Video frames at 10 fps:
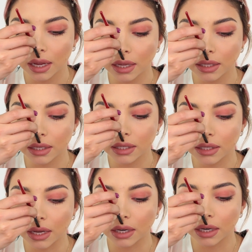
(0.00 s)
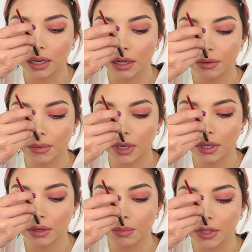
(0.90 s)
in the center of my
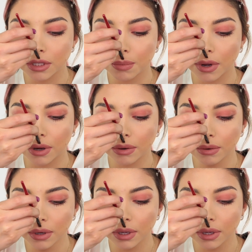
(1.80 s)
Cupid's bow,